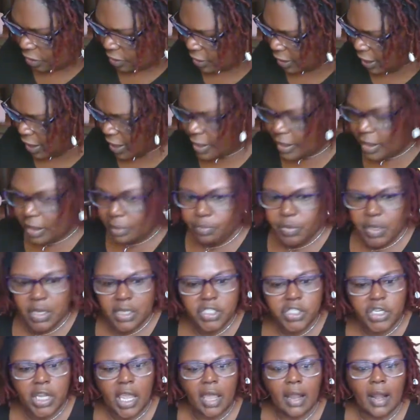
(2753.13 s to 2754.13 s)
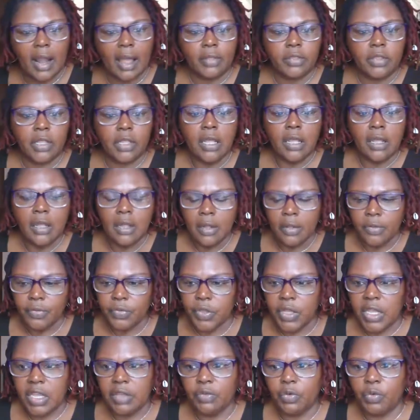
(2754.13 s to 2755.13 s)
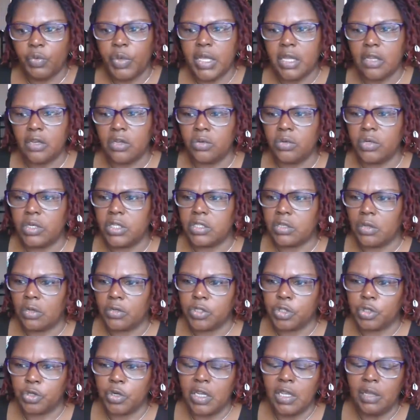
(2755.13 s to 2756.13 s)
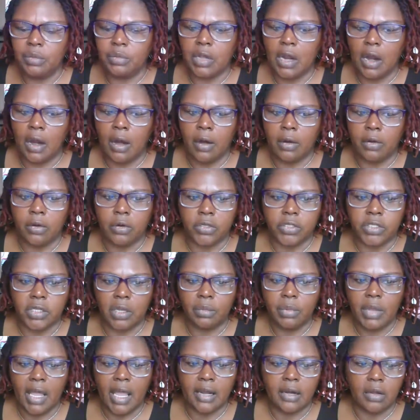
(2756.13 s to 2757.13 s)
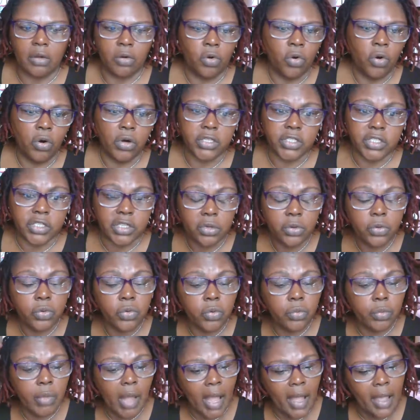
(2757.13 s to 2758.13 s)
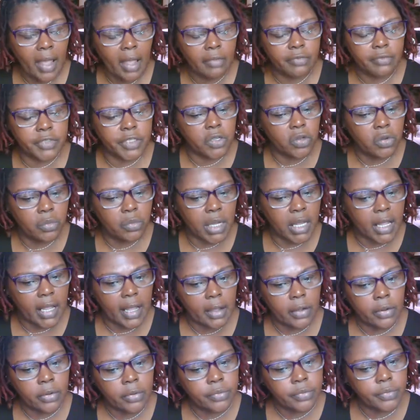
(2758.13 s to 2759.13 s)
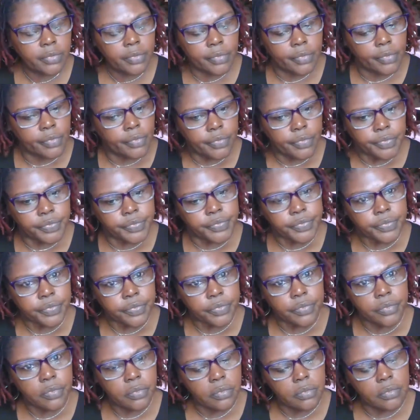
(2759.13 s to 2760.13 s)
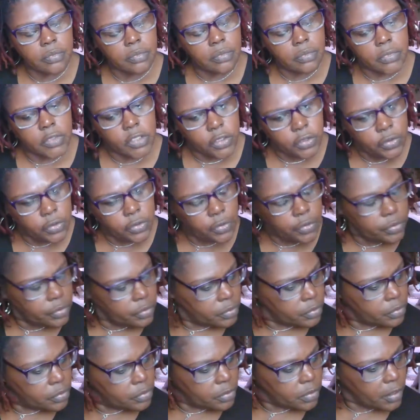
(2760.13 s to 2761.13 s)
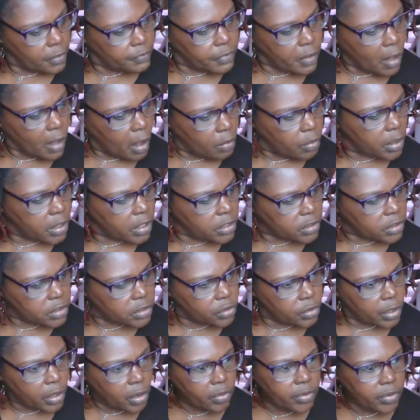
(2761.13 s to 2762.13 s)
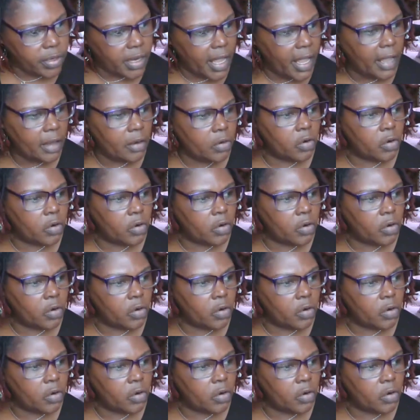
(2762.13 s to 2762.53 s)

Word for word: and have that big chat. I, Kiva, we could do this on StreamYard or some kind of, or Zoom. I have Zoom account too. If y'all want to do it on that,